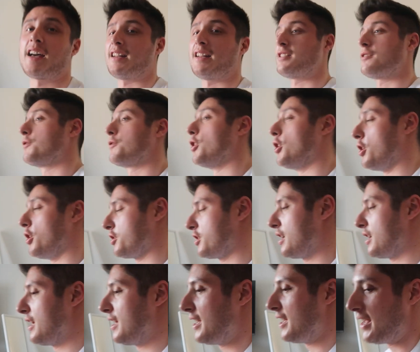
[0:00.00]
is, of course,
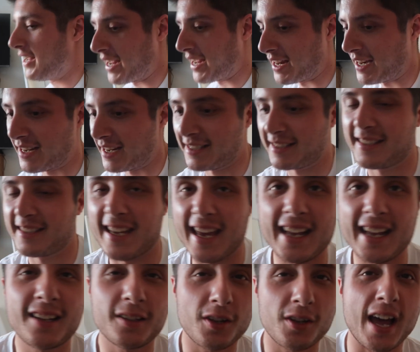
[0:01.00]
it is
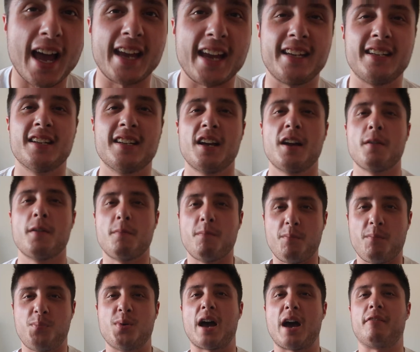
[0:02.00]
Gig Lane
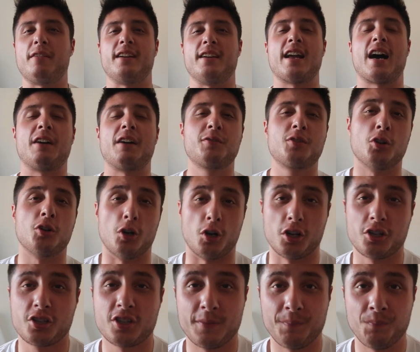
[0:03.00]
Bury. Now, of
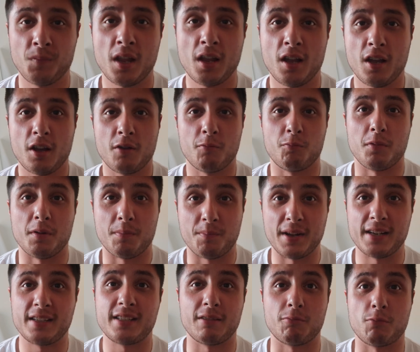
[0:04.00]
course, I've
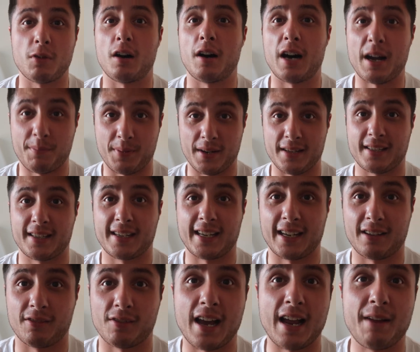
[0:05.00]
been to
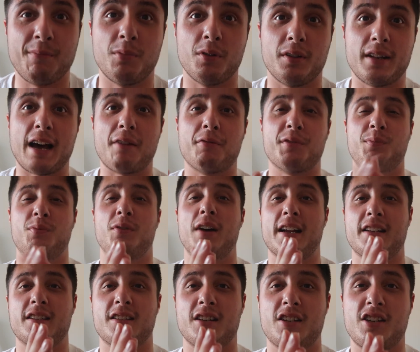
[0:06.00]
Gig Lane, but that was
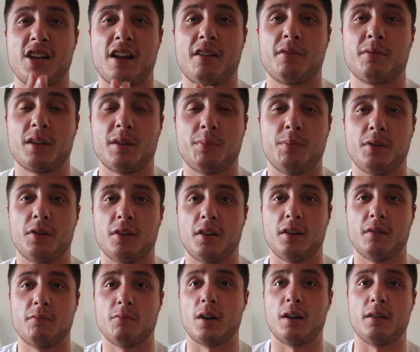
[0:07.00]
prior to the channel. I'm going to put
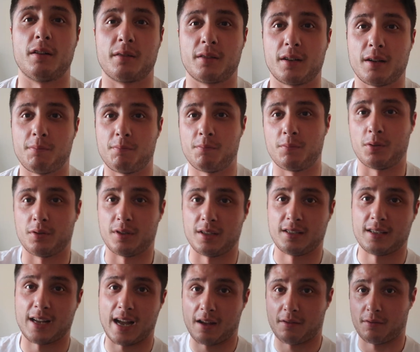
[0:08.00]
this
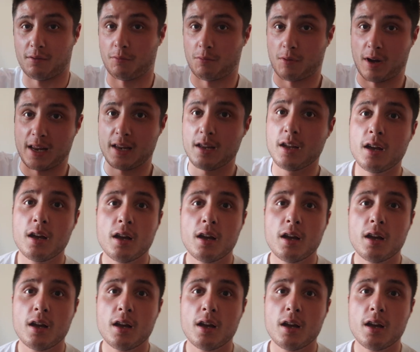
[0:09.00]
out of the way,